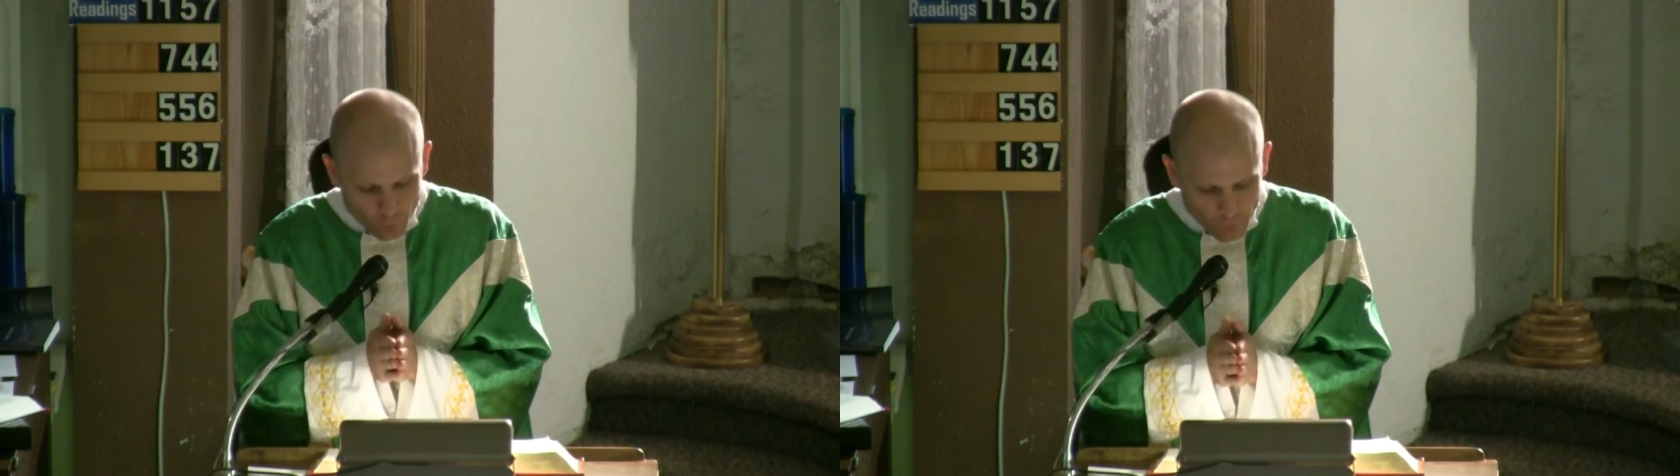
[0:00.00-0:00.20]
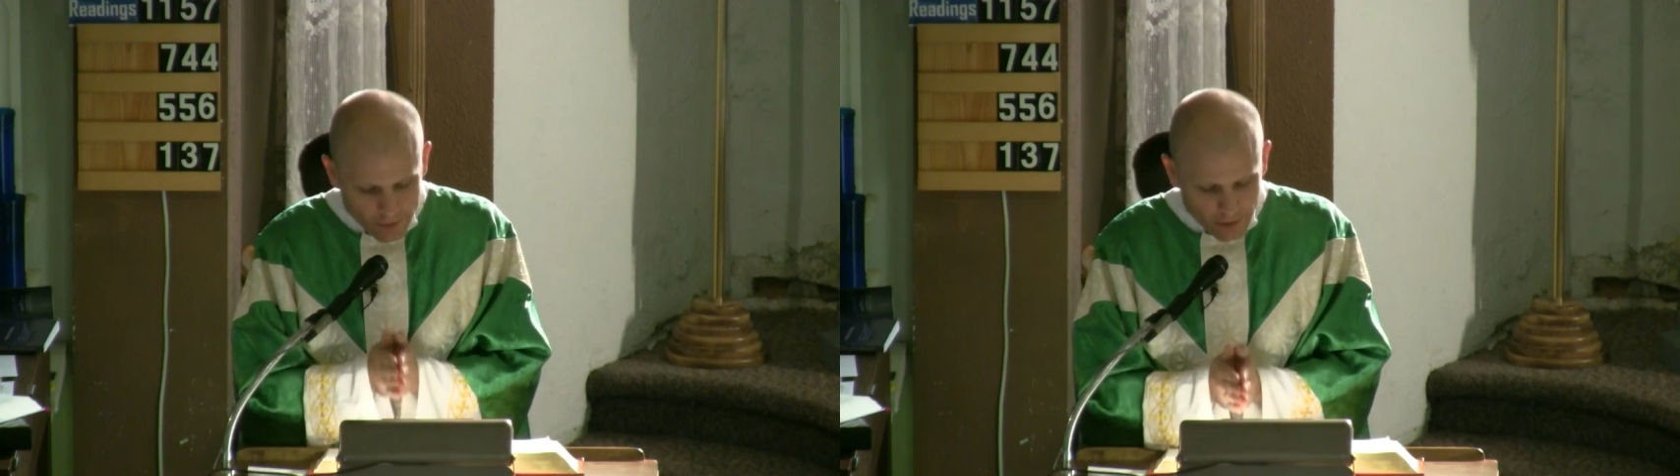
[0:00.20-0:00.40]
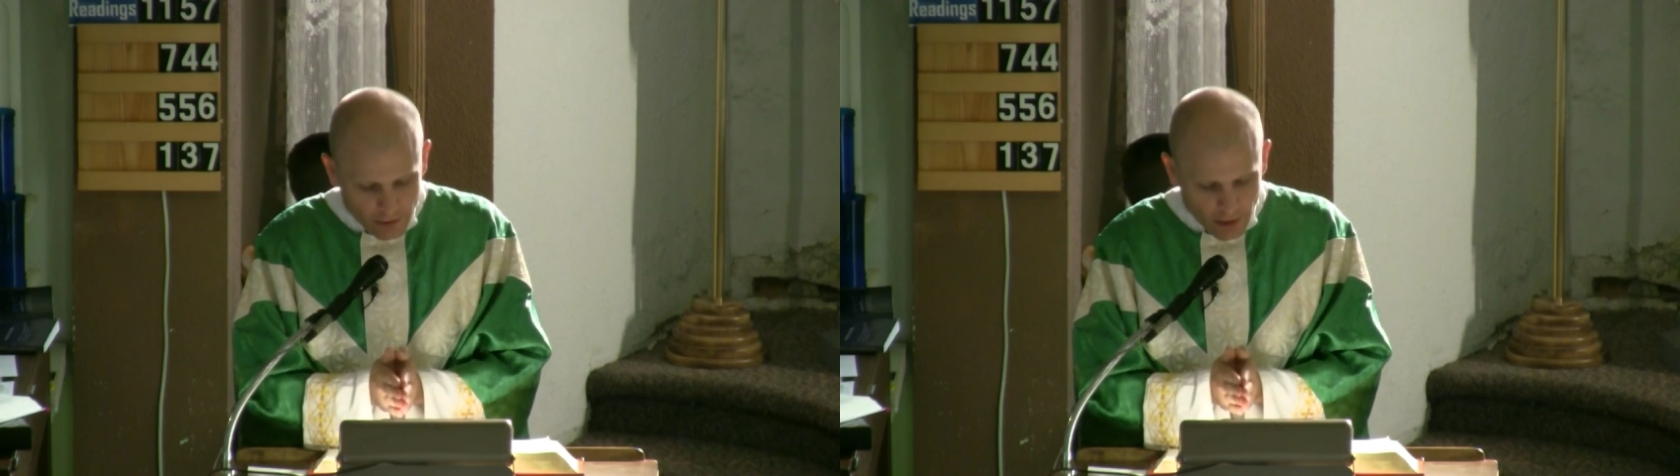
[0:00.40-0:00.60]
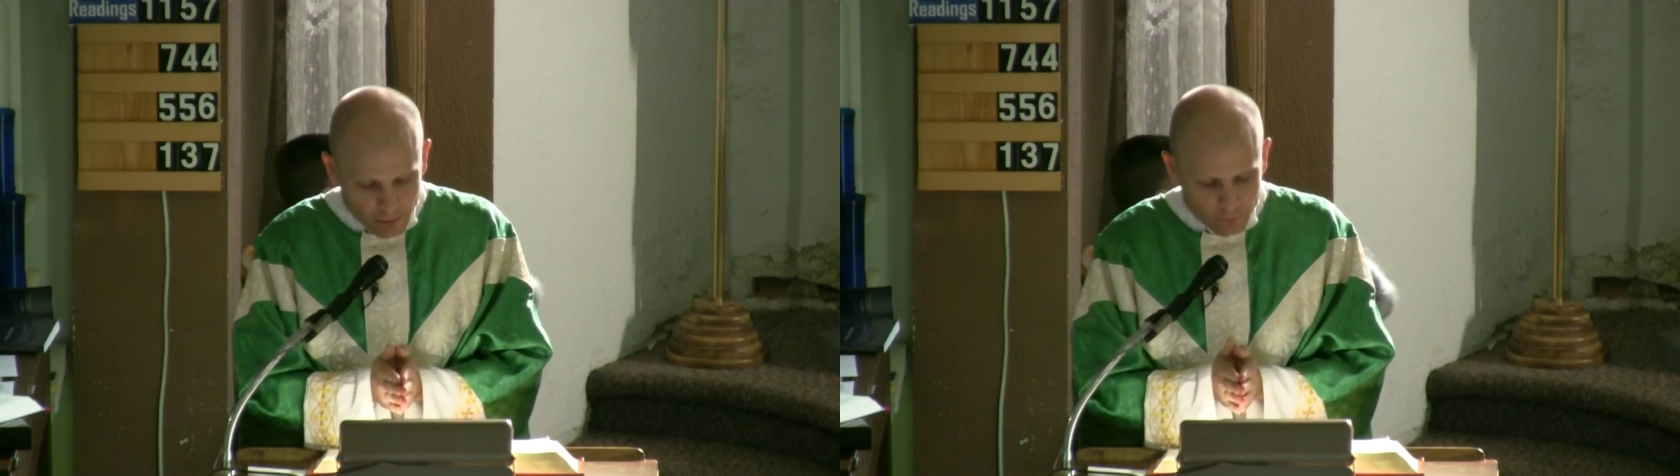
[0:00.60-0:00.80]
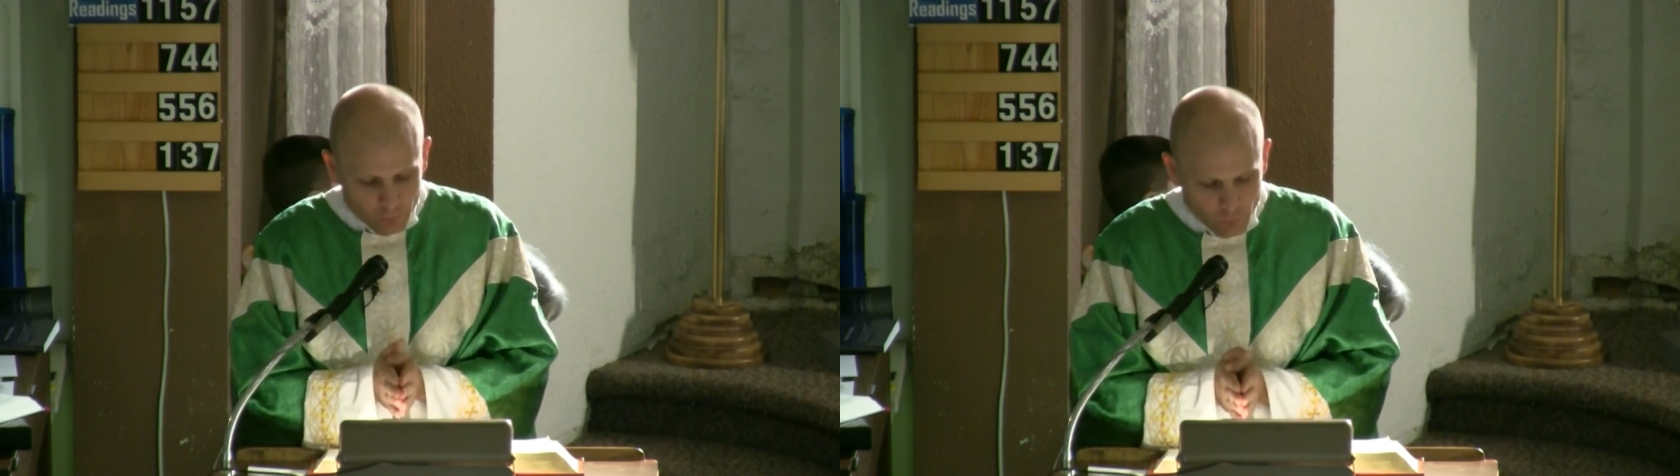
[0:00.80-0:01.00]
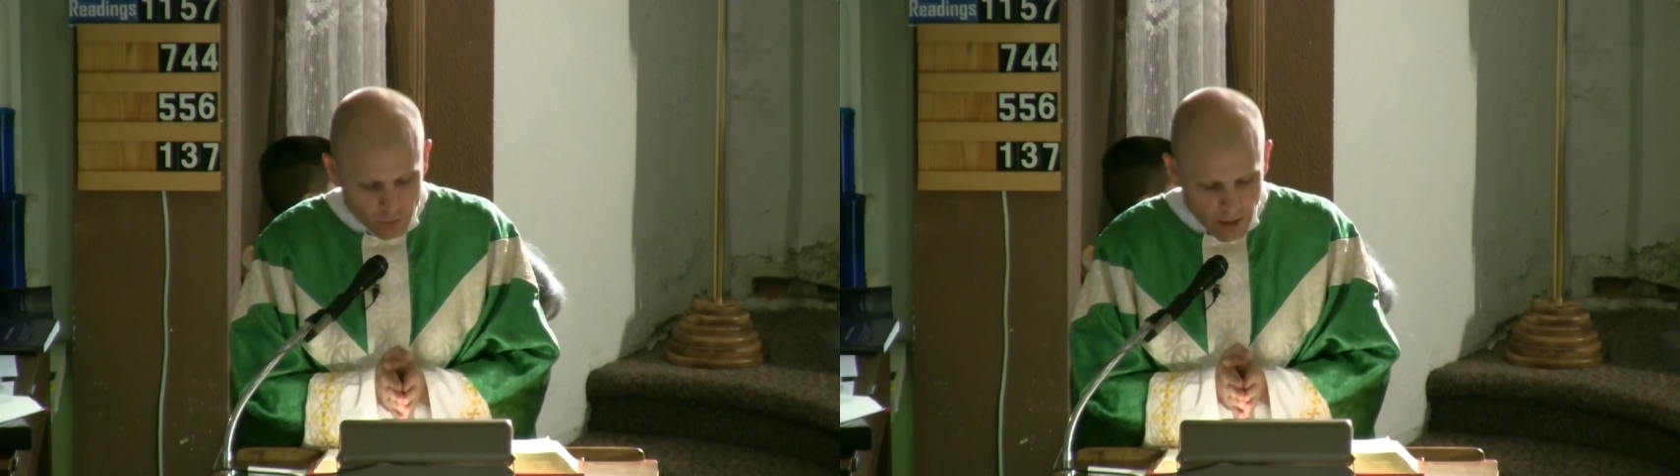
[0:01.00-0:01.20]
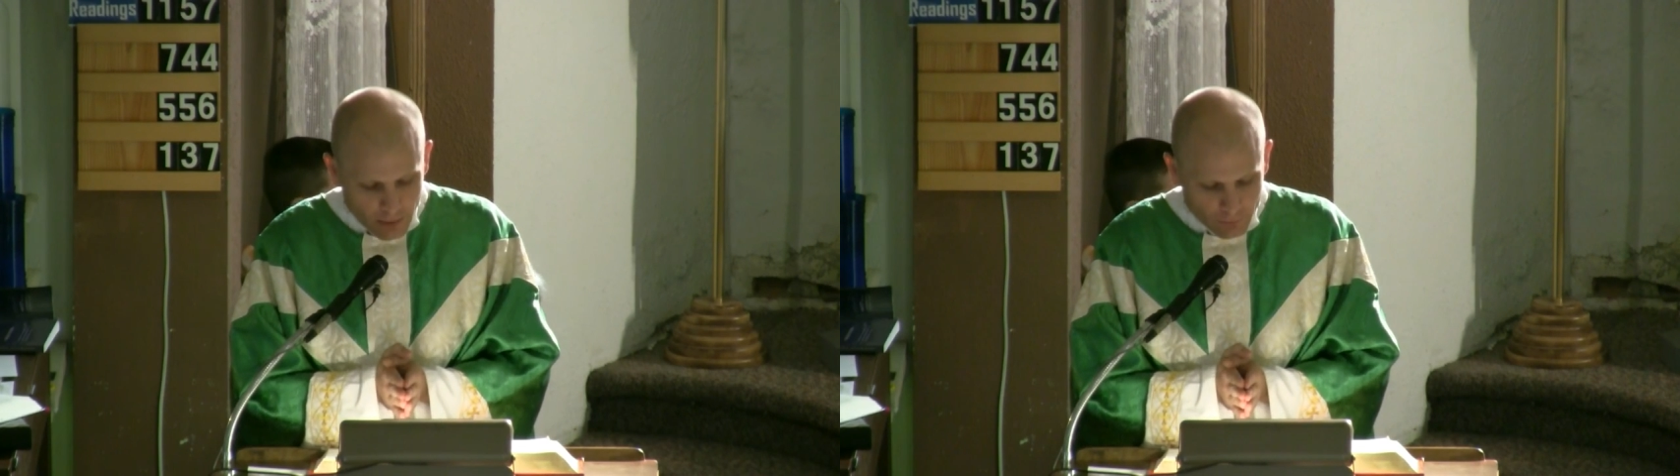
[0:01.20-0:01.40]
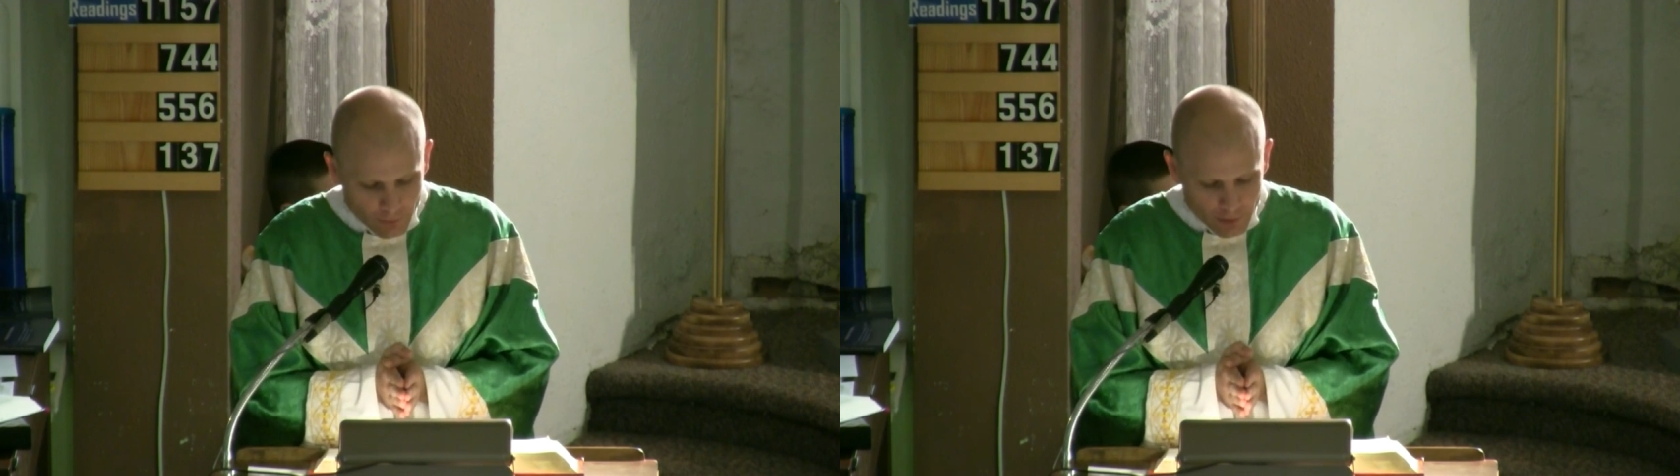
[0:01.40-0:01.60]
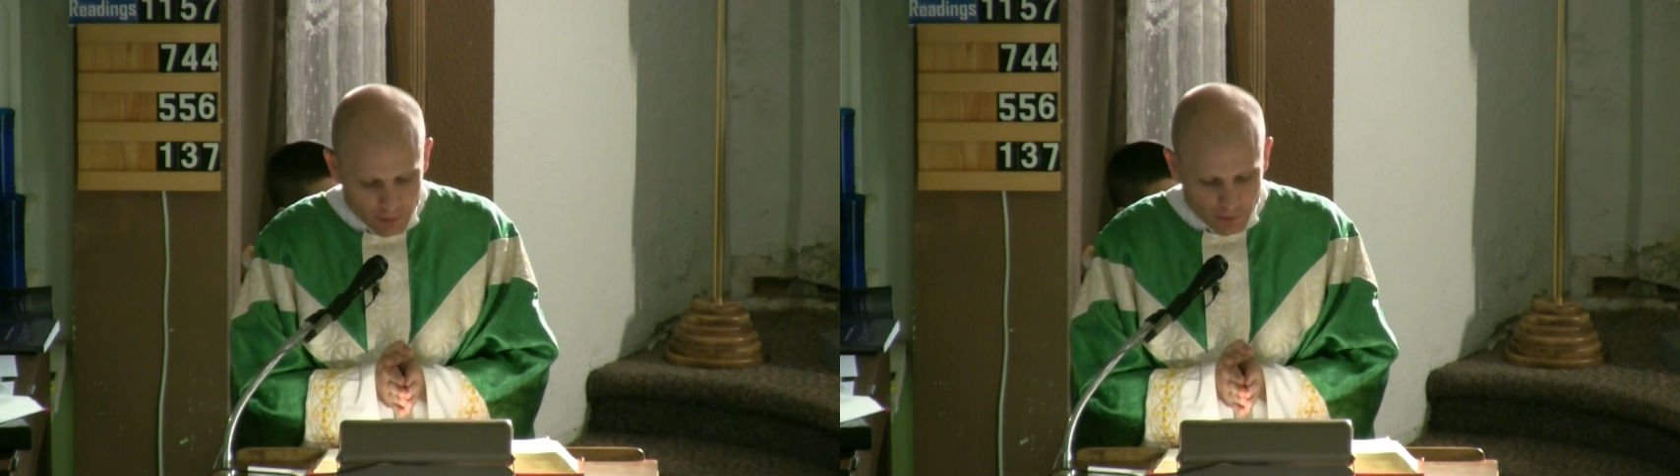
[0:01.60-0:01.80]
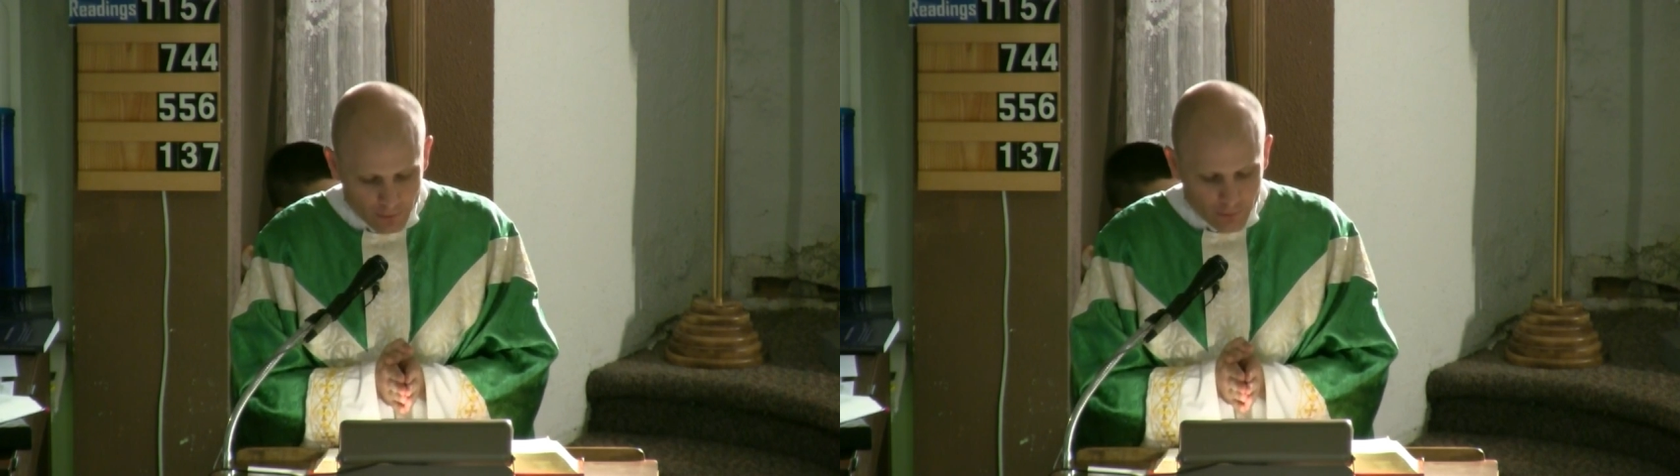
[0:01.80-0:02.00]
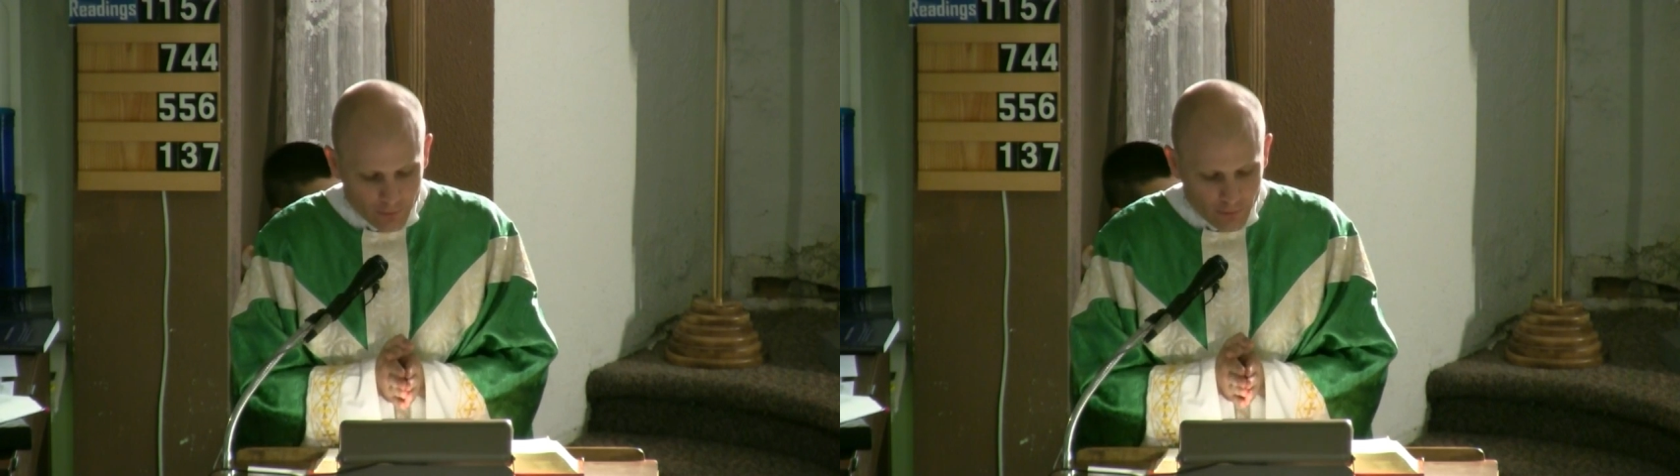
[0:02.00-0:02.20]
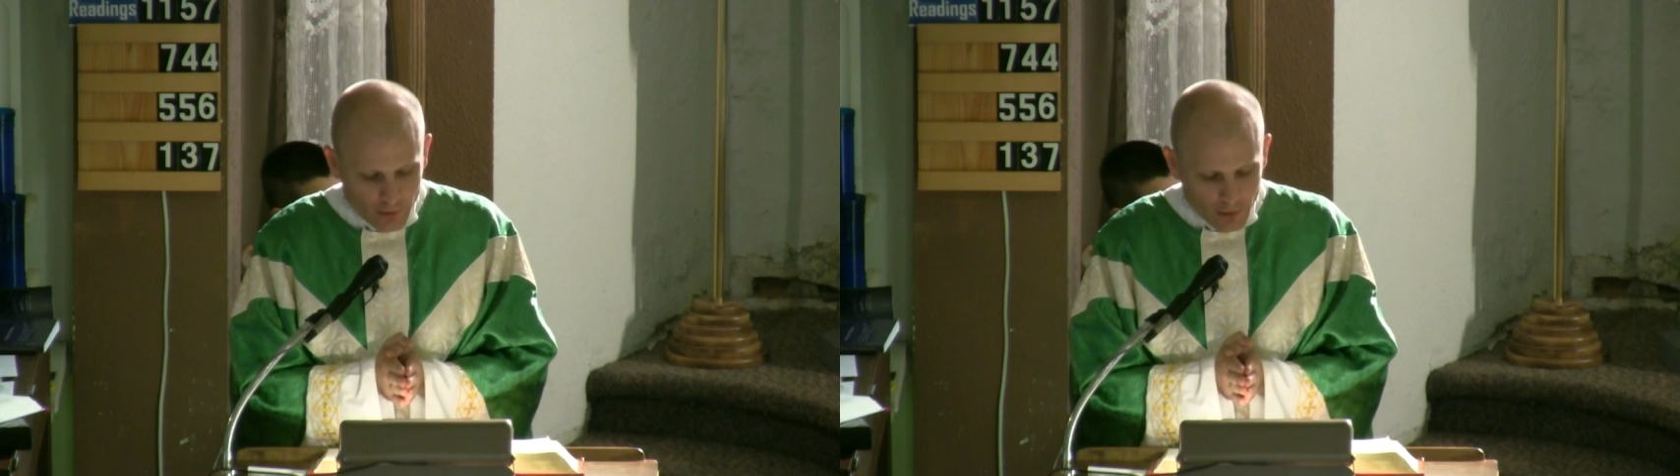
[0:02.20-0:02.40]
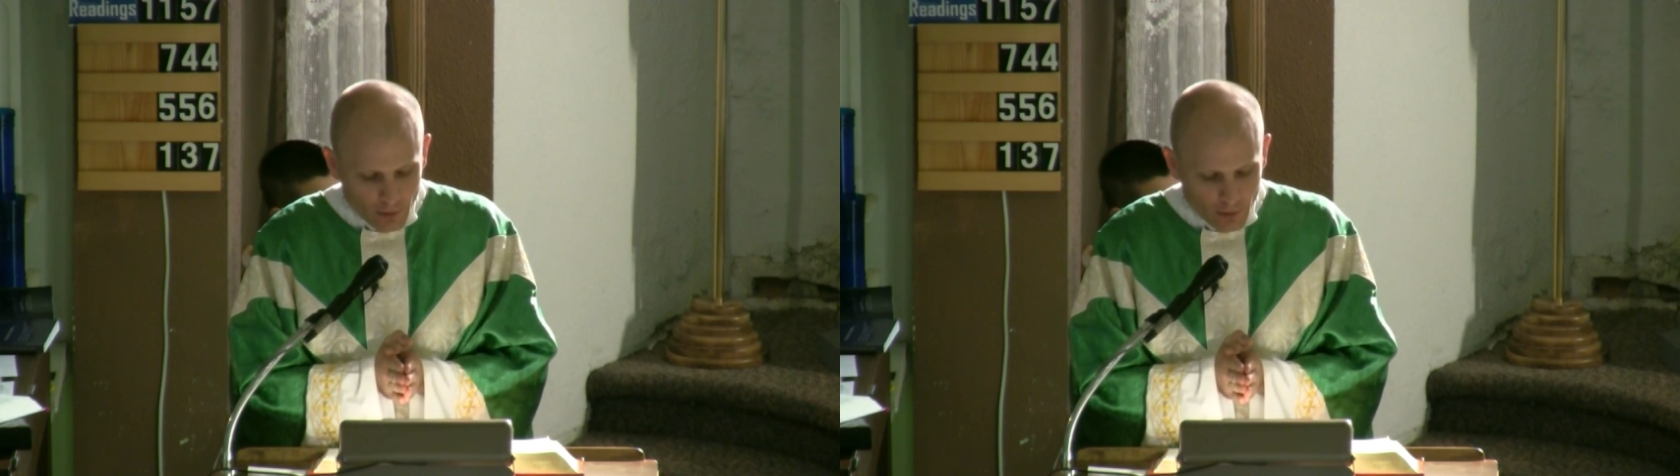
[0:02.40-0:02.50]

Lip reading: recognize who God really is,